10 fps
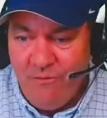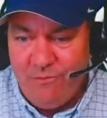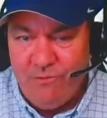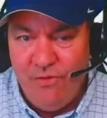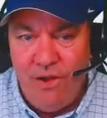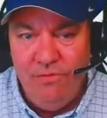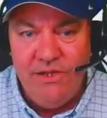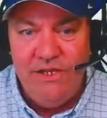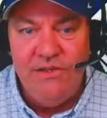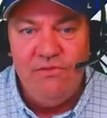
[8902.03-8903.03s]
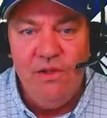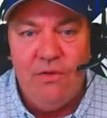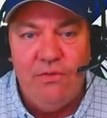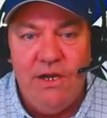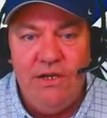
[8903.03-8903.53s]
Probably they're
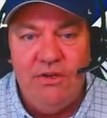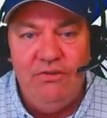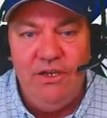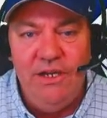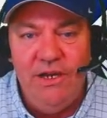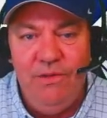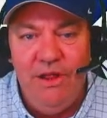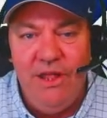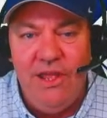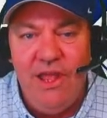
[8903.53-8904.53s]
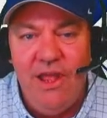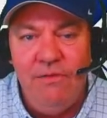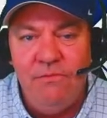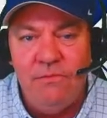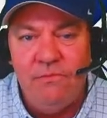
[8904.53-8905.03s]
trying to cheat any way they
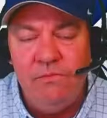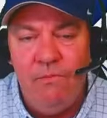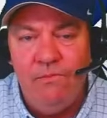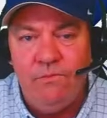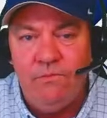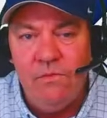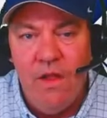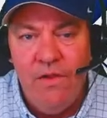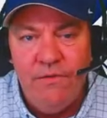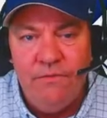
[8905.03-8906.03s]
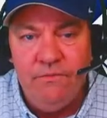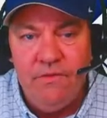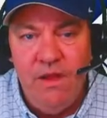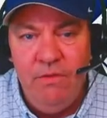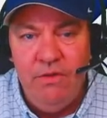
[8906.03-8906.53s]
can.
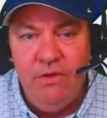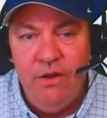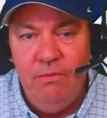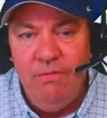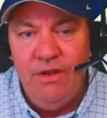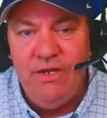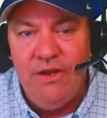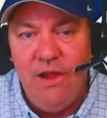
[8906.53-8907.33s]
Them and their little midget.